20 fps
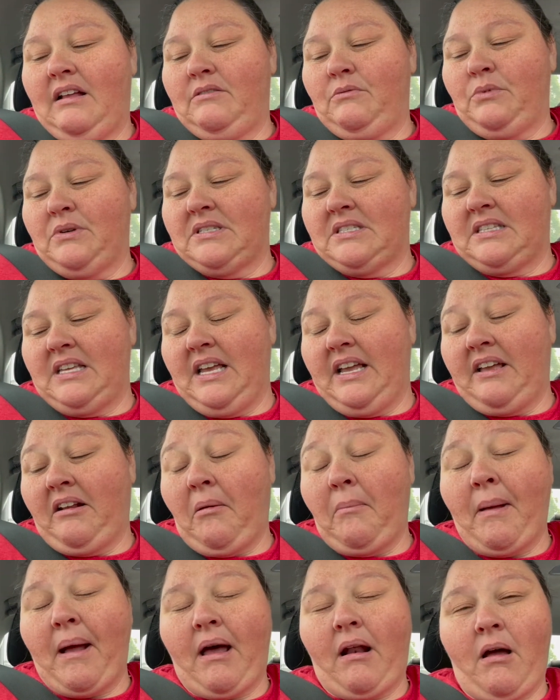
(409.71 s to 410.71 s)
was thinking
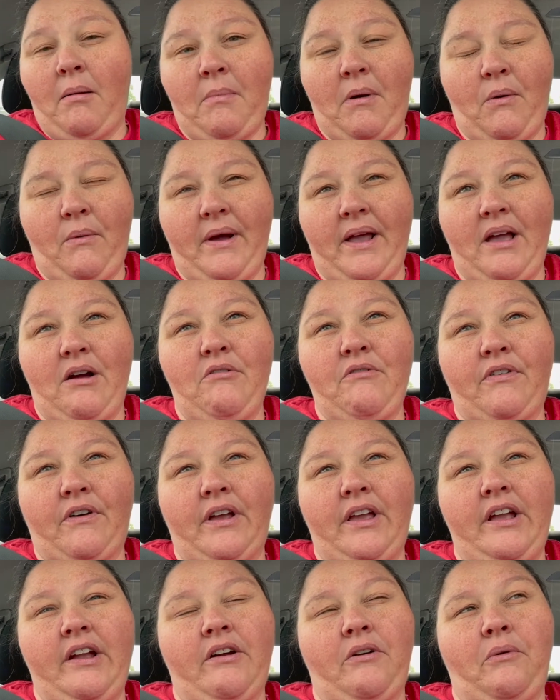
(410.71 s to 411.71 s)
about on my way over
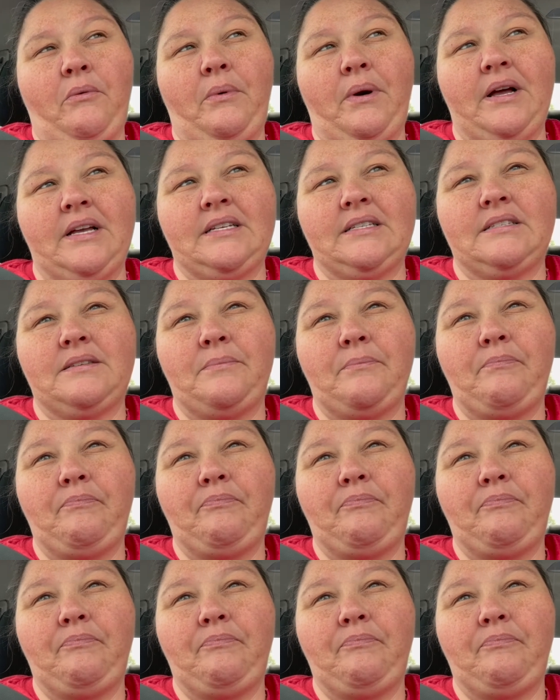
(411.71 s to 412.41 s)
here was,